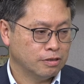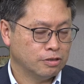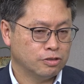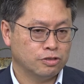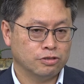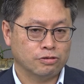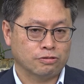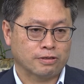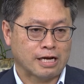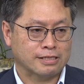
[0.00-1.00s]

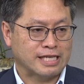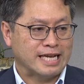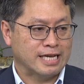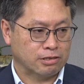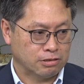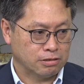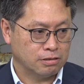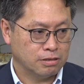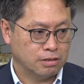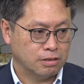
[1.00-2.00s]
China's nuclear
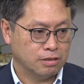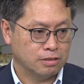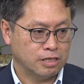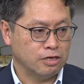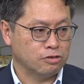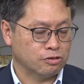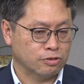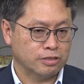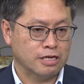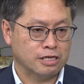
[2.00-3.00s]
capability and nuclear
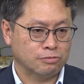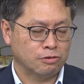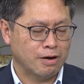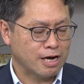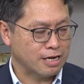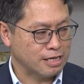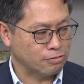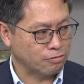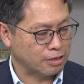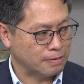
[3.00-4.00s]
strategy,
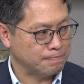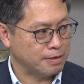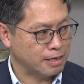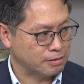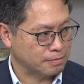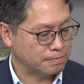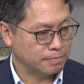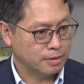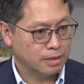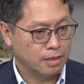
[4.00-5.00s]
there are
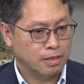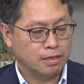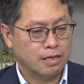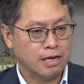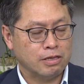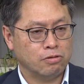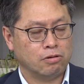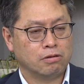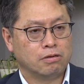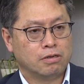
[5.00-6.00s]
many things
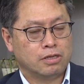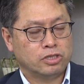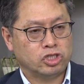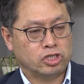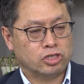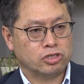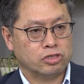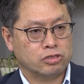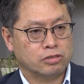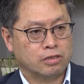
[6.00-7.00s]
unknown
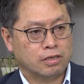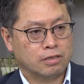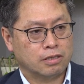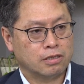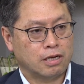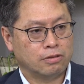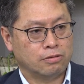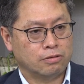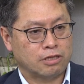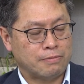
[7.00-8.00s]
that we cannot
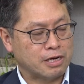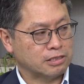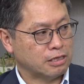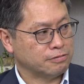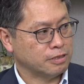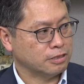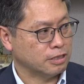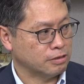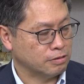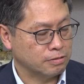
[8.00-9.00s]
understand. But
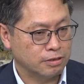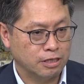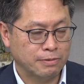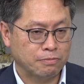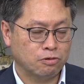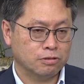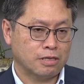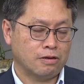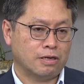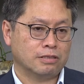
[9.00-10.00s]
actually, they're
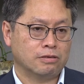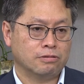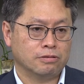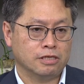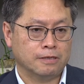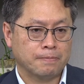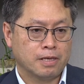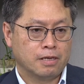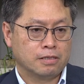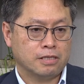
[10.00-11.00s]
increasing the number of
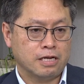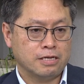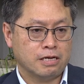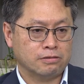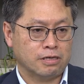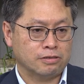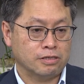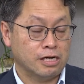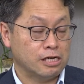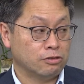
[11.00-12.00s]
missiles, as you have
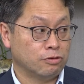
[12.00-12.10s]
mentioned.